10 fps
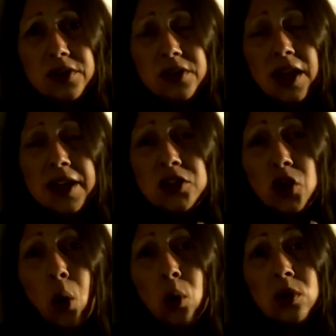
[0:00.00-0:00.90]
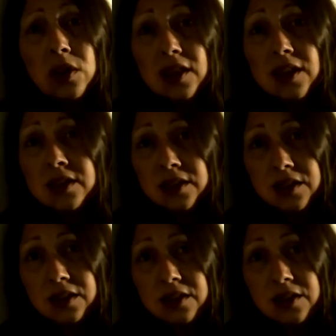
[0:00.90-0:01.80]
Like, don't
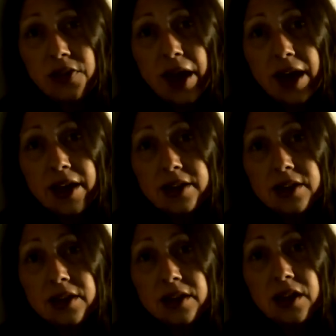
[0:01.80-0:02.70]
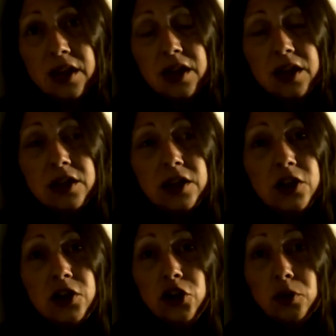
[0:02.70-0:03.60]
listen to that.
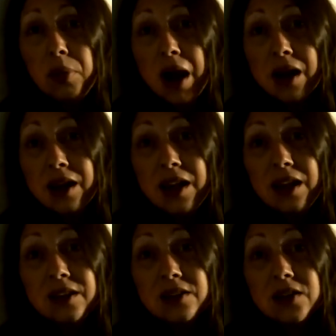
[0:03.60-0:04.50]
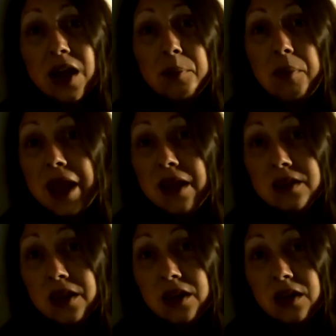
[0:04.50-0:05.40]
Your body is
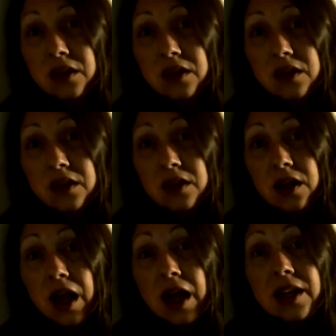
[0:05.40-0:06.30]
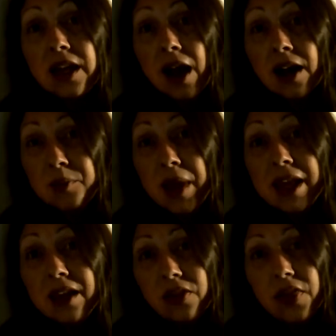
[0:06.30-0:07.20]
amazing. God
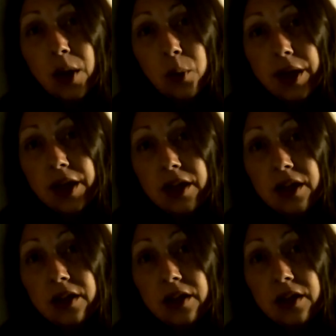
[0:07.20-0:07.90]
made it that way.